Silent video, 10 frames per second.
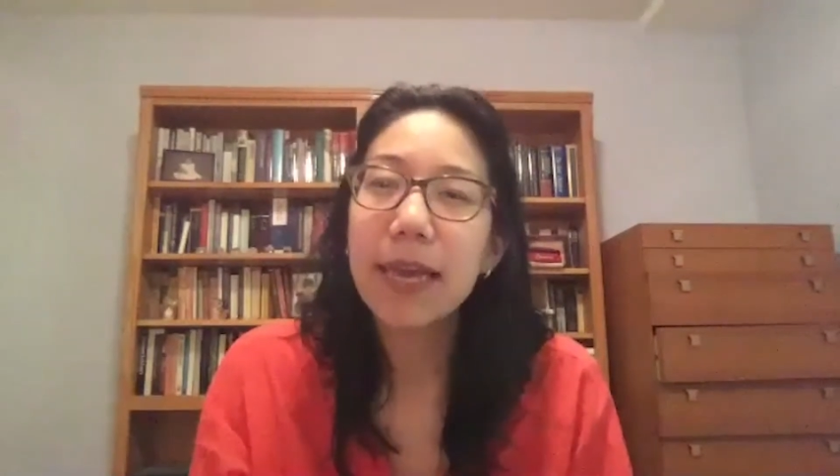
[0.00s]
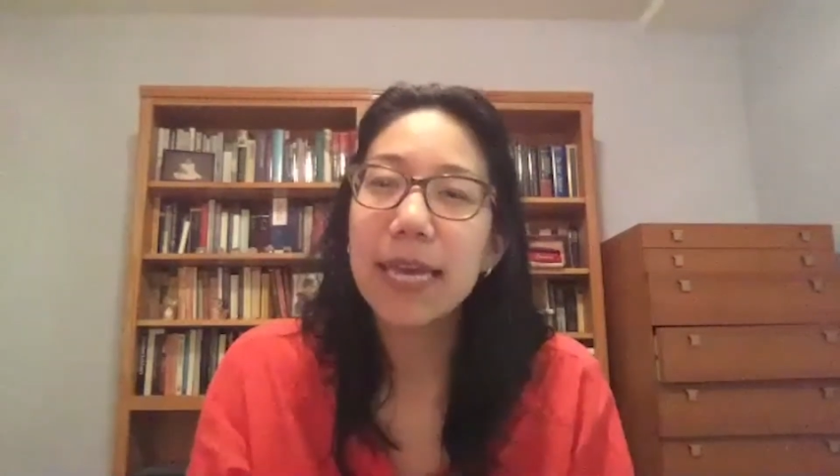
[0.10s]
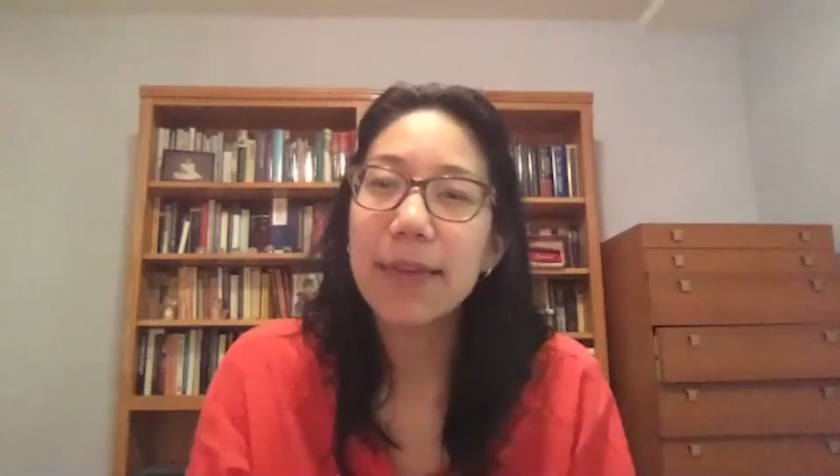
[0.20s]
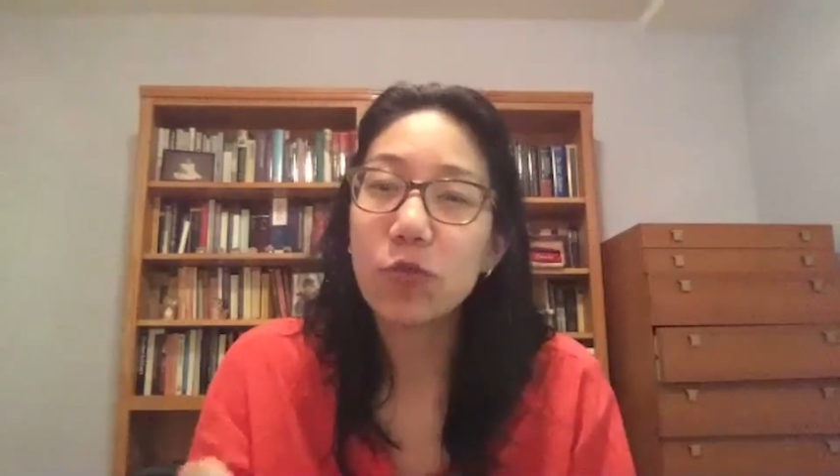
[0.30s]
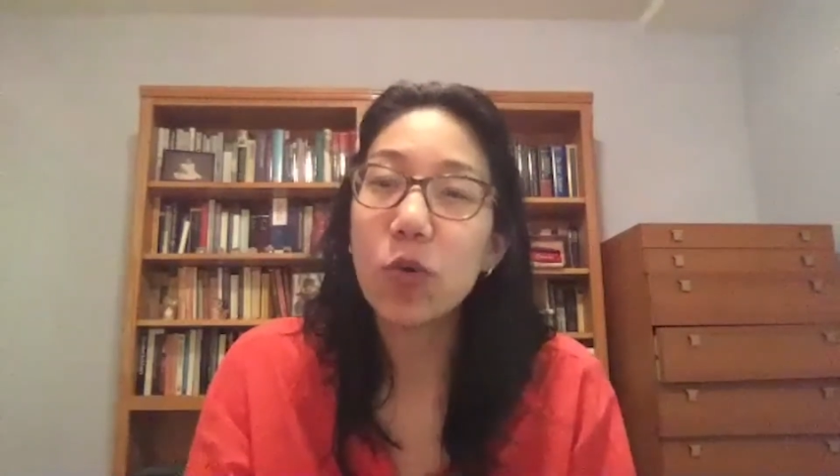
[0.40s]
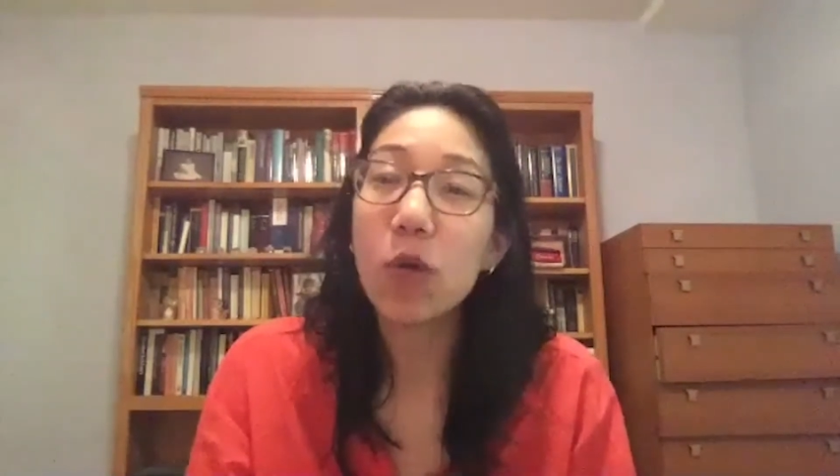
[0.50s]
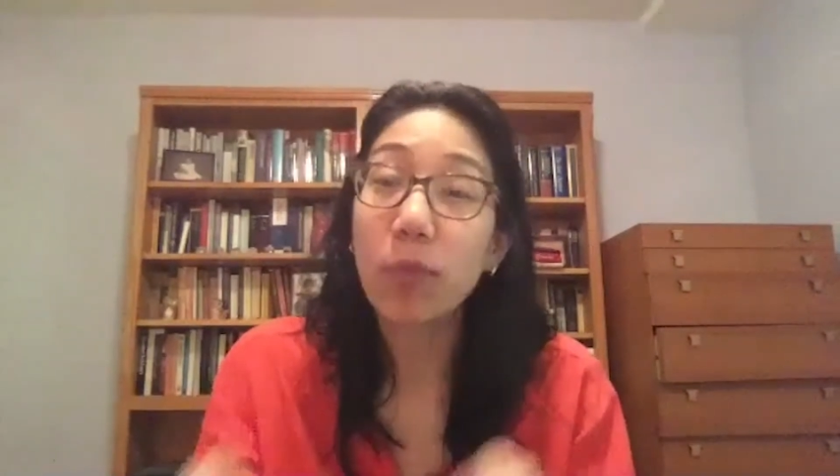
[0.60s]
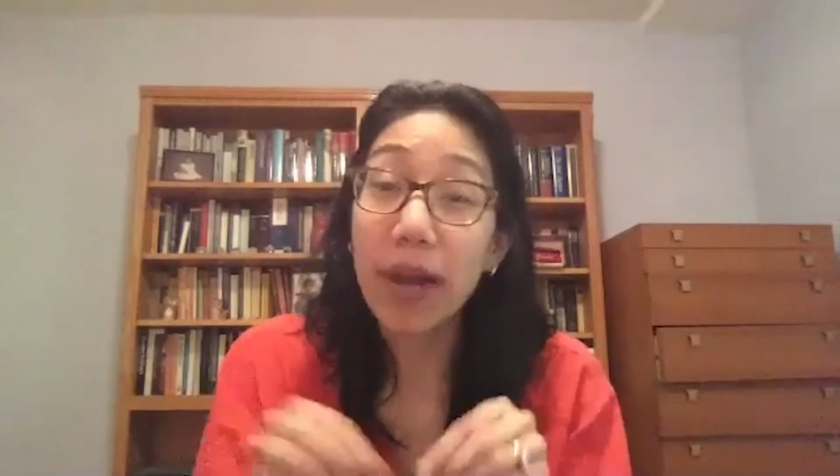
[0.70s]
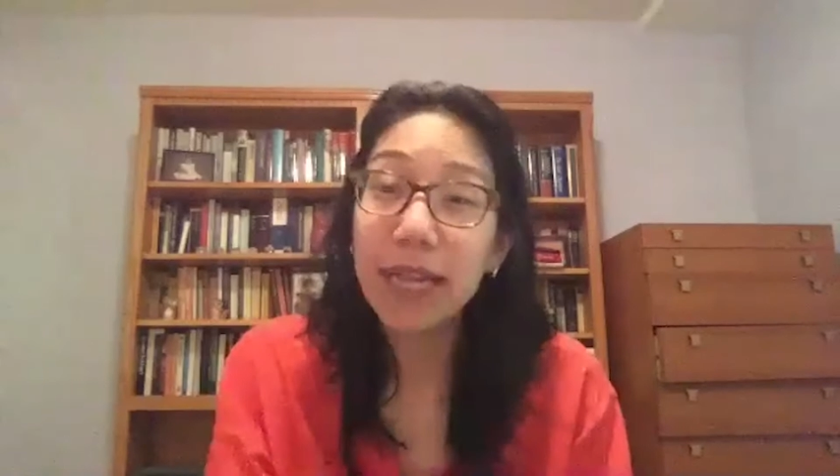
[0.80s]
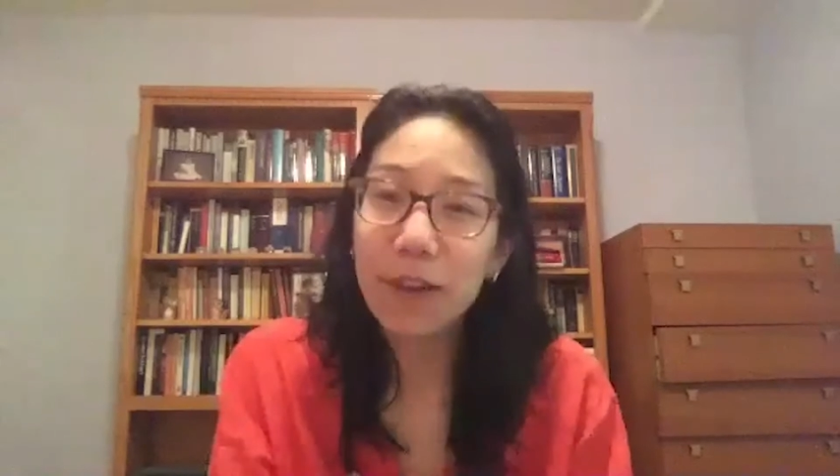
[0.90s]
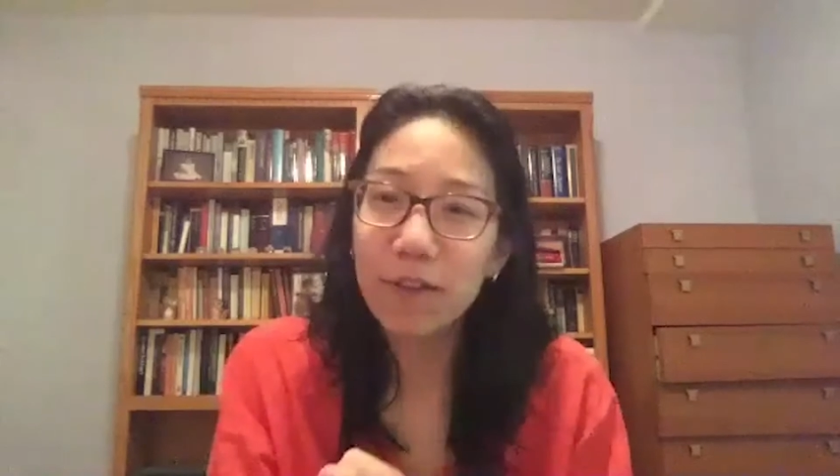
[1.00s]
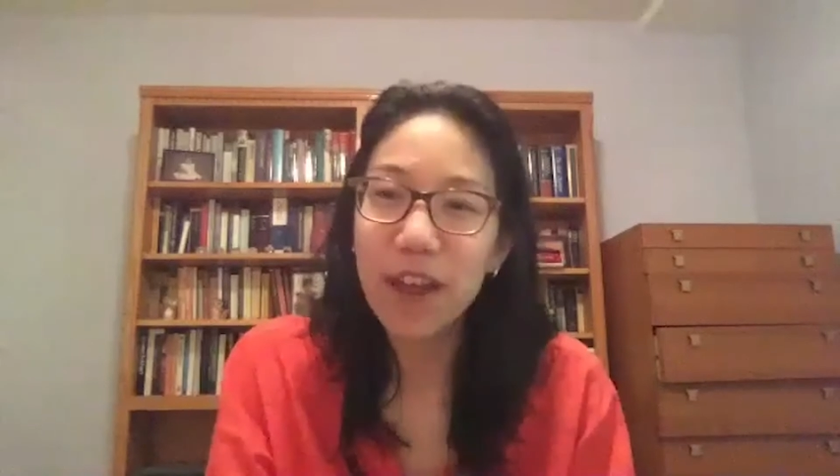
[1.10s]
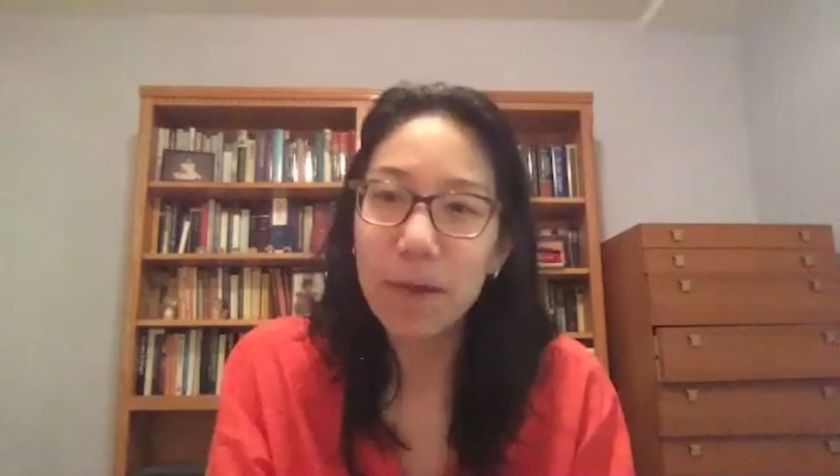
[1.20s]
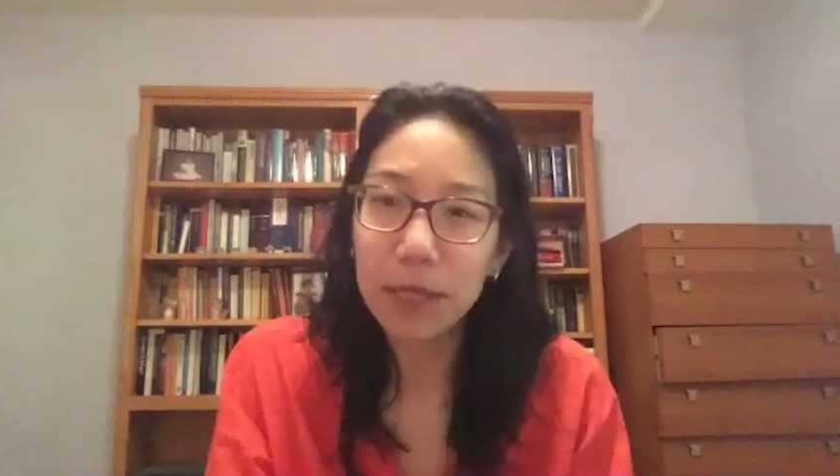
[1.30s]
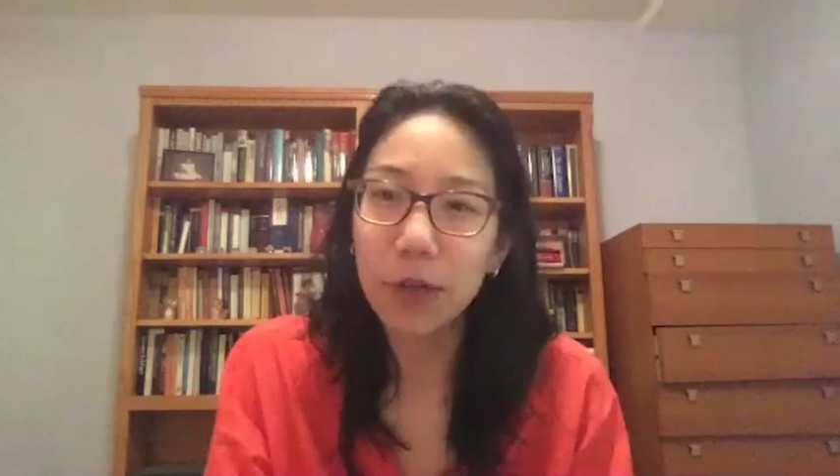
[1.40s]
if you already have
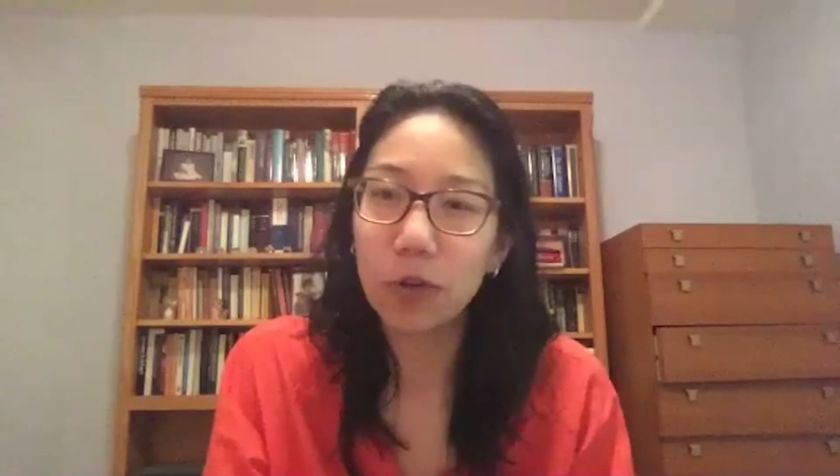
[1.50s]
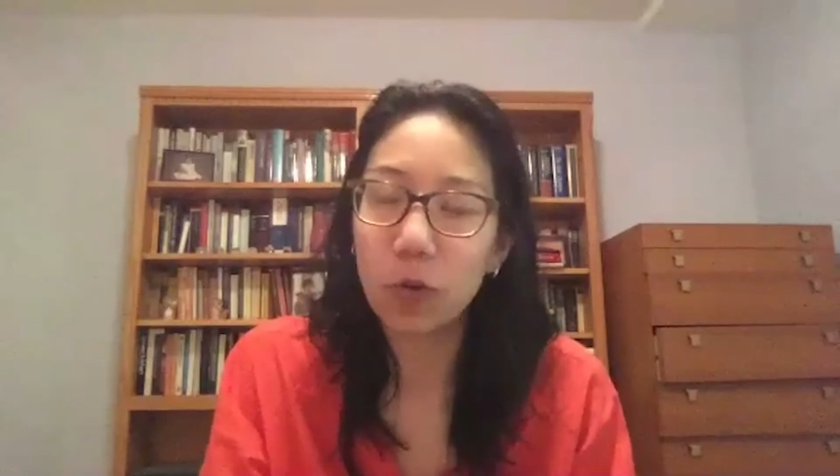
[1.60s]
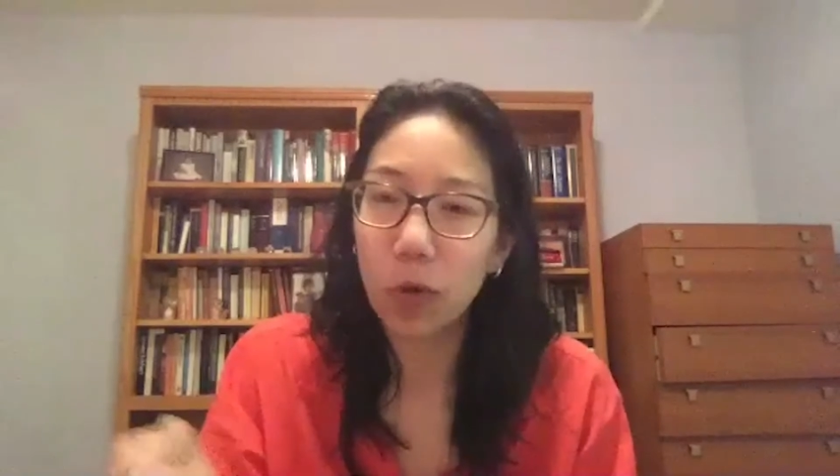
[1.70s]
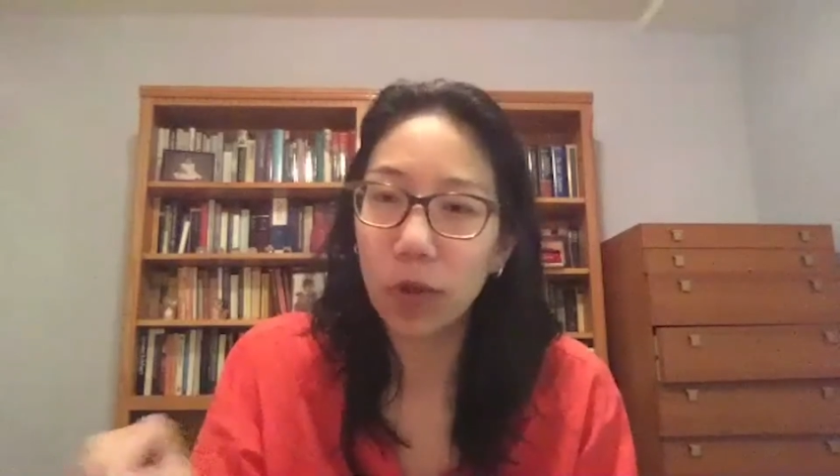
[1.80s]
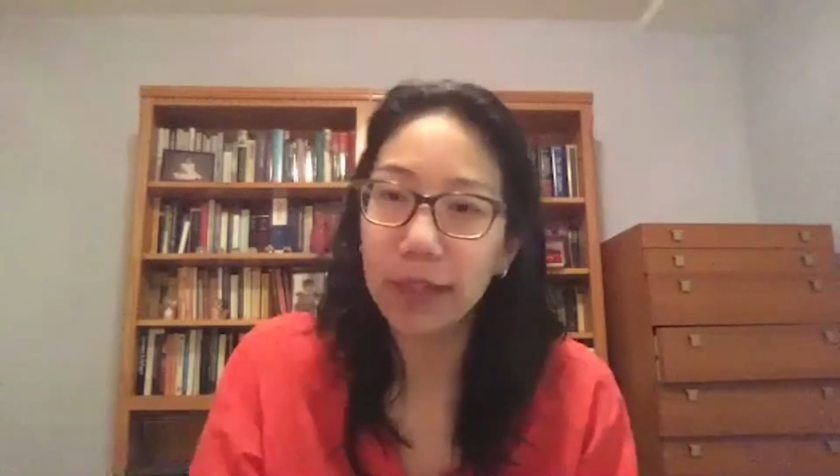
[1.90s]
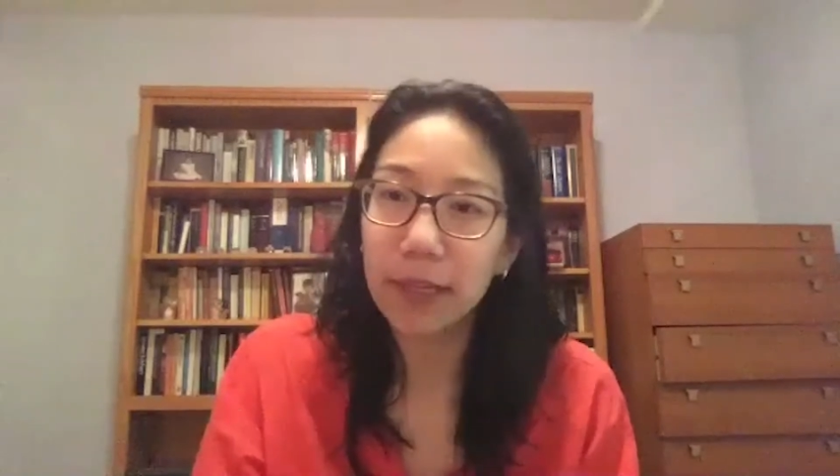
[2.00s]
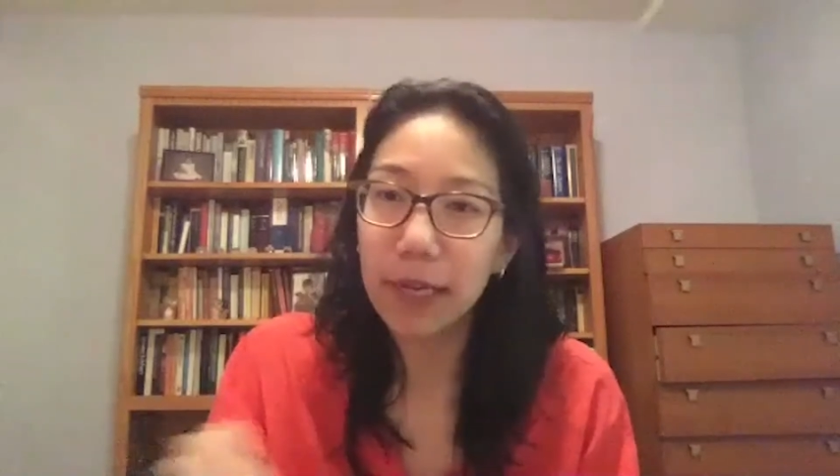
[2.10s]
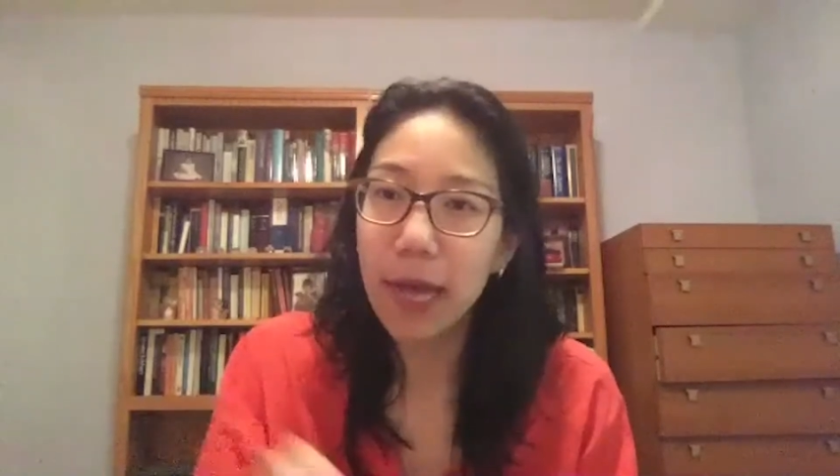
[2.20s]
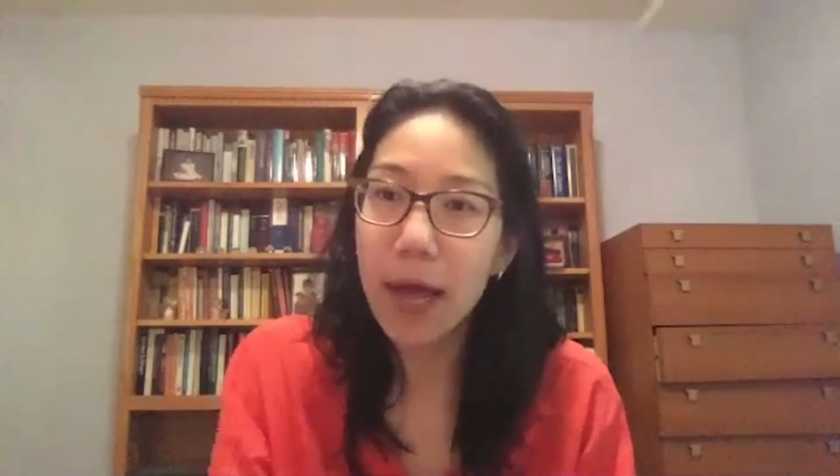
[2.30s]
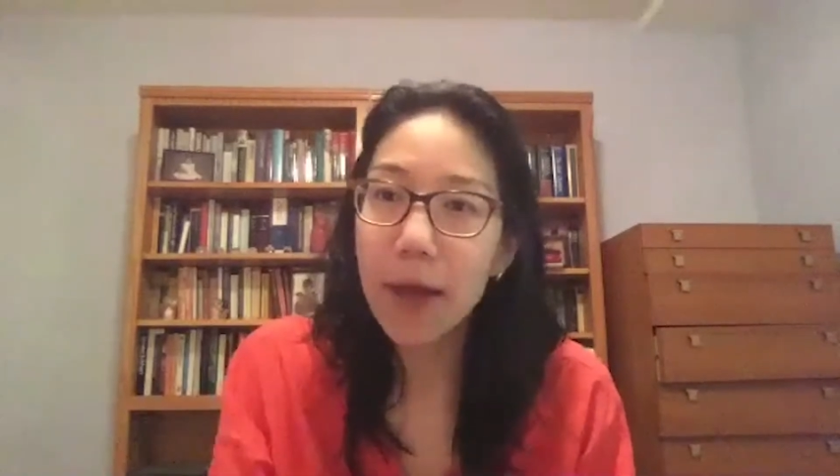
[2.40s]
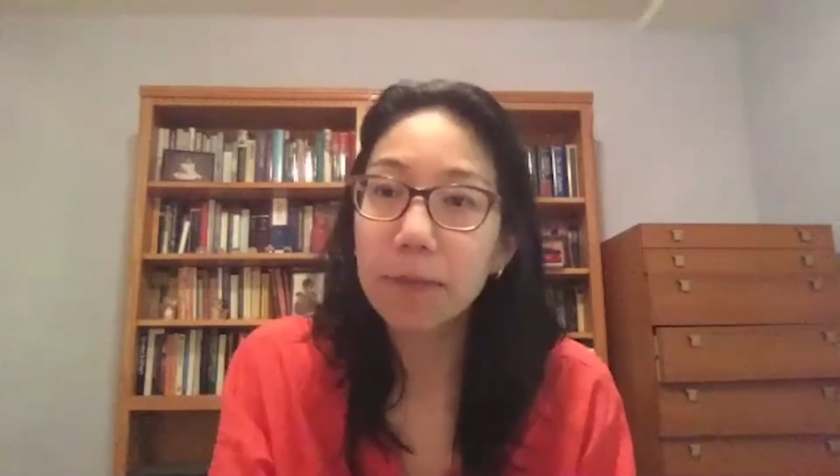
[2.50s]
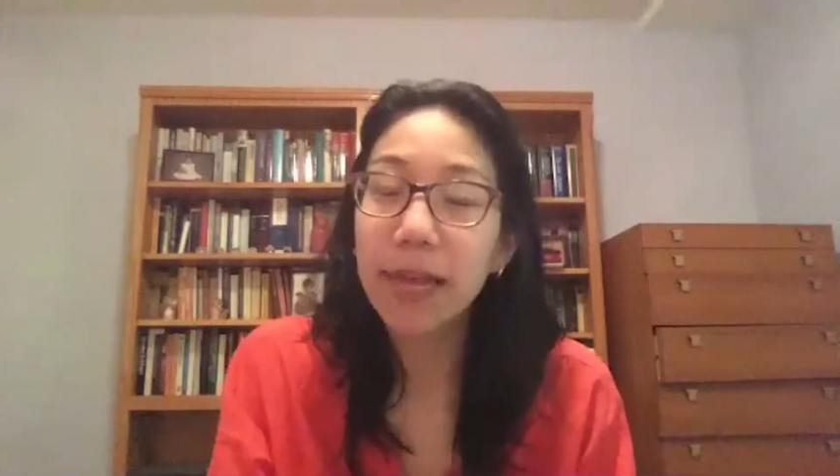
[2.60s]
family here, you're more likely to come,